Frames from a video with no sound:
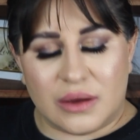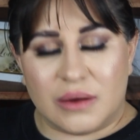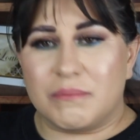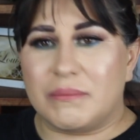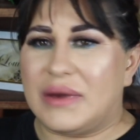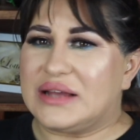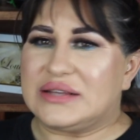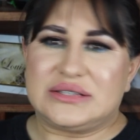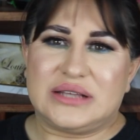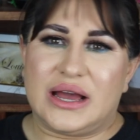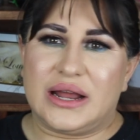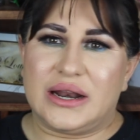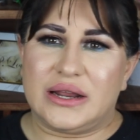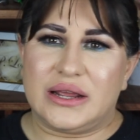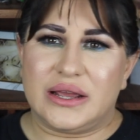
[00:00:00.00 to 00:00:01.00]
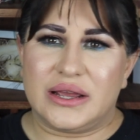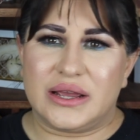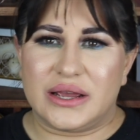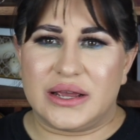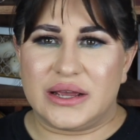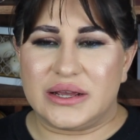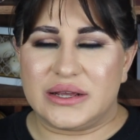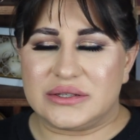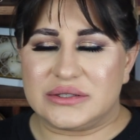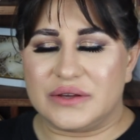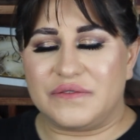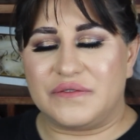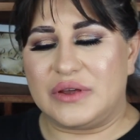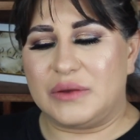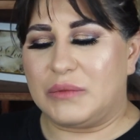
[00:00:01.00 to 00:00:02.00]
my son is a
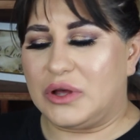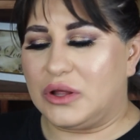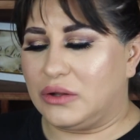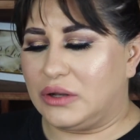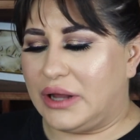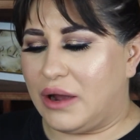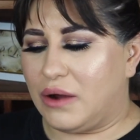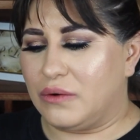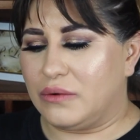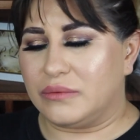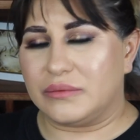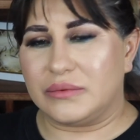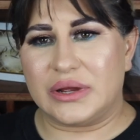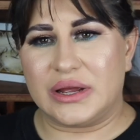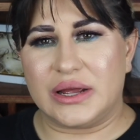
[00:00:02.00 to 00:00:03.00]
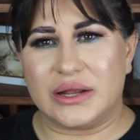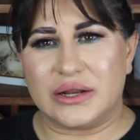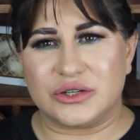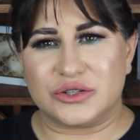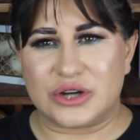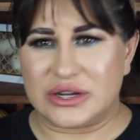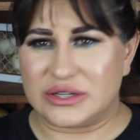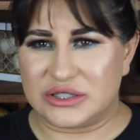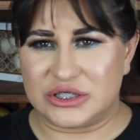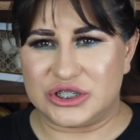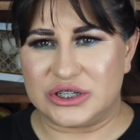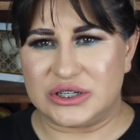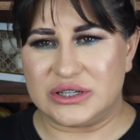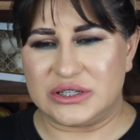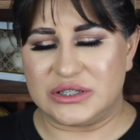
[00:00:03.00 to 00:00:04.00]
female now and
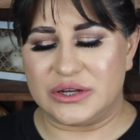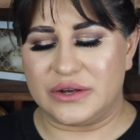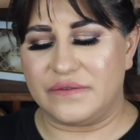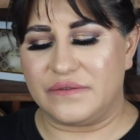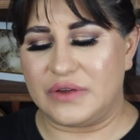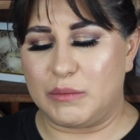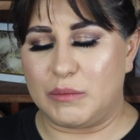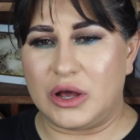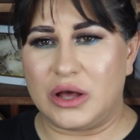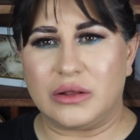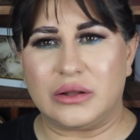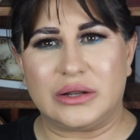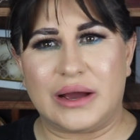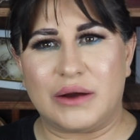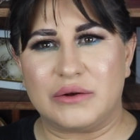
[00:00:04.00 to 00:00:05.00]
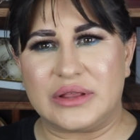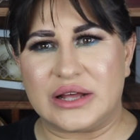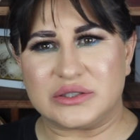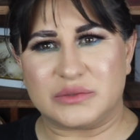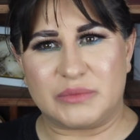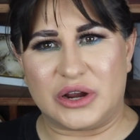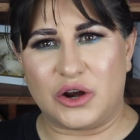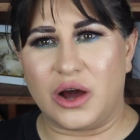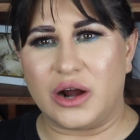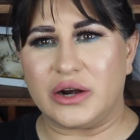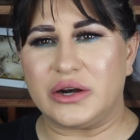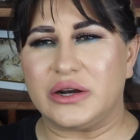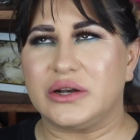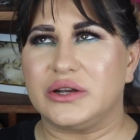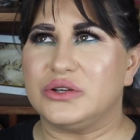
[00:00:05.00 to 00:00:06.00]
transitioned into a female, and now that's my
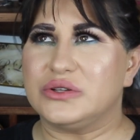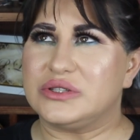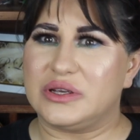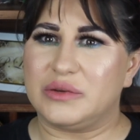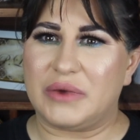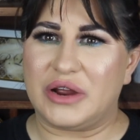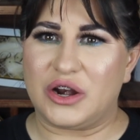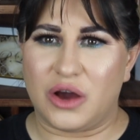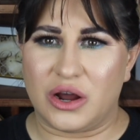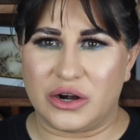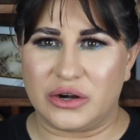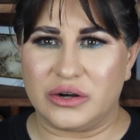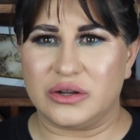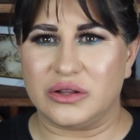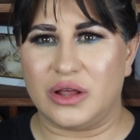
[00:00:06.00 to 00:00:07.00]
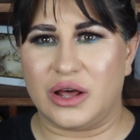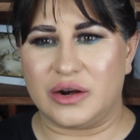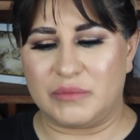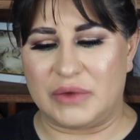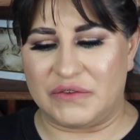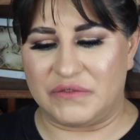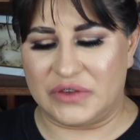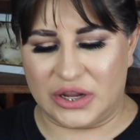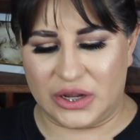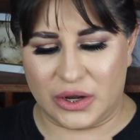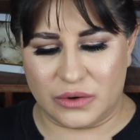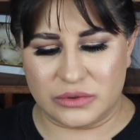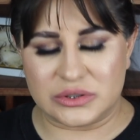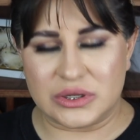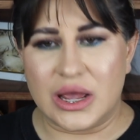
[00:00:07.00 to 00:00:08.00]
daughter, and you see my daughter in a lot of my
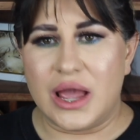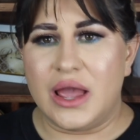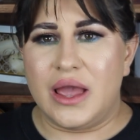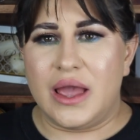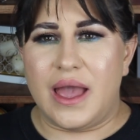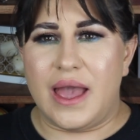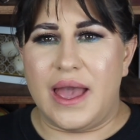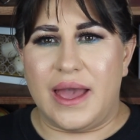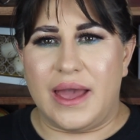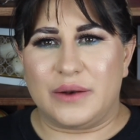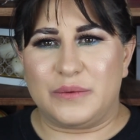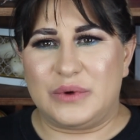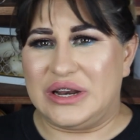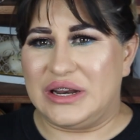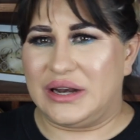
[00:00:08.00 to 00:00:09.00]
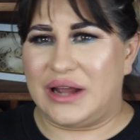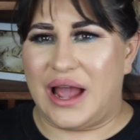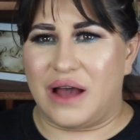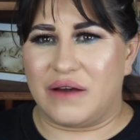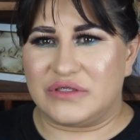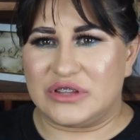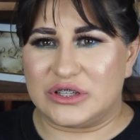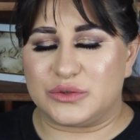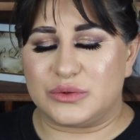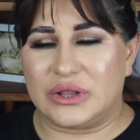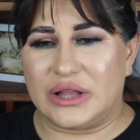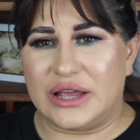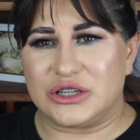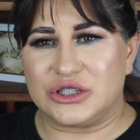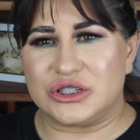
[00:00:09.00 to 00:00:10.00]
videos. And we didn't have this
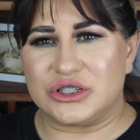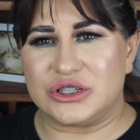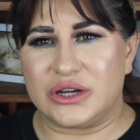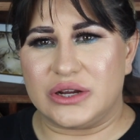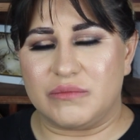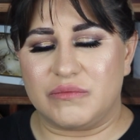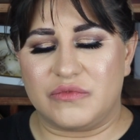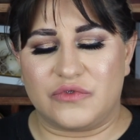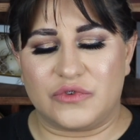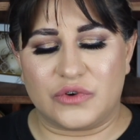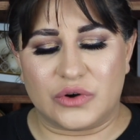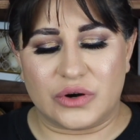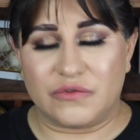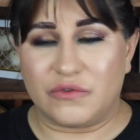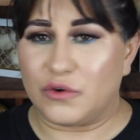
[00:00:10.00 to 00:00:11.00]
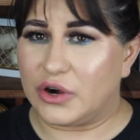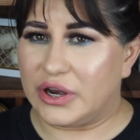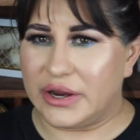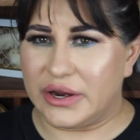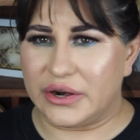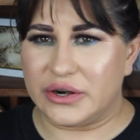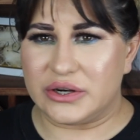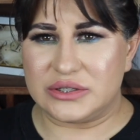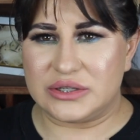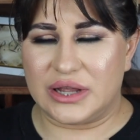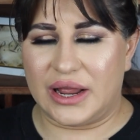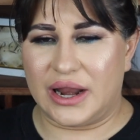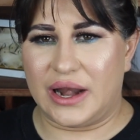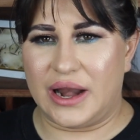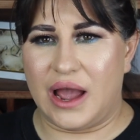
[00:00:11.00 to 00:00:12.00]
relationship for 4 years,
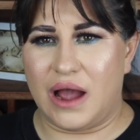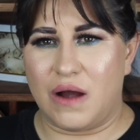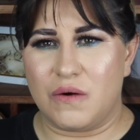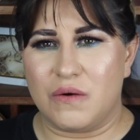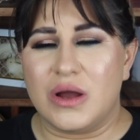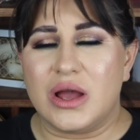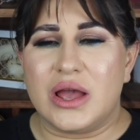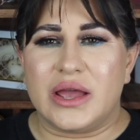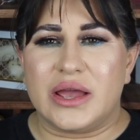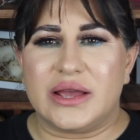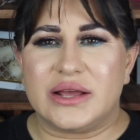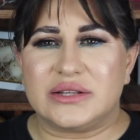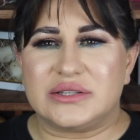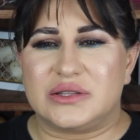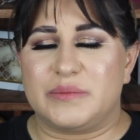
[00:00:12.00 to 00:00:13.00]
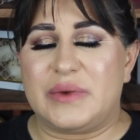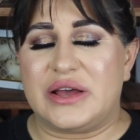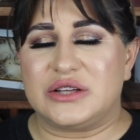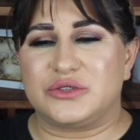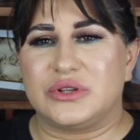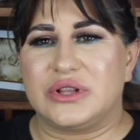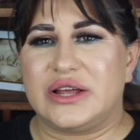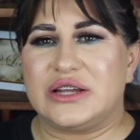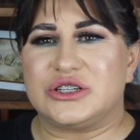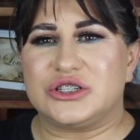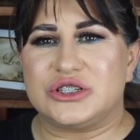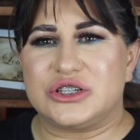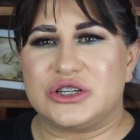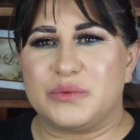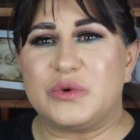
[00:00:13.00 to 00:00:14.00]
and now it's the best
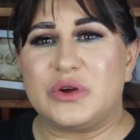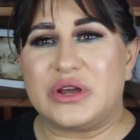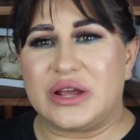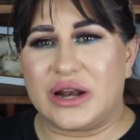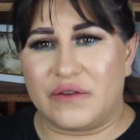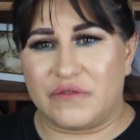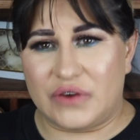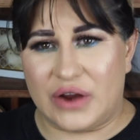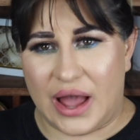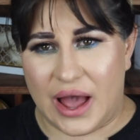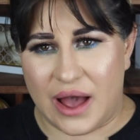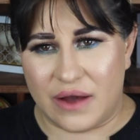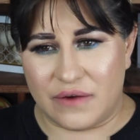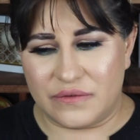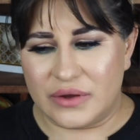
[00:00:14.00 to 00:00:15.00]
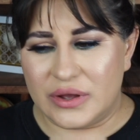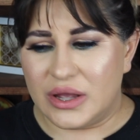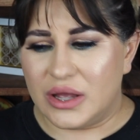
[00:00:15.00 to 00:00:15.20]
relationship we can ever have.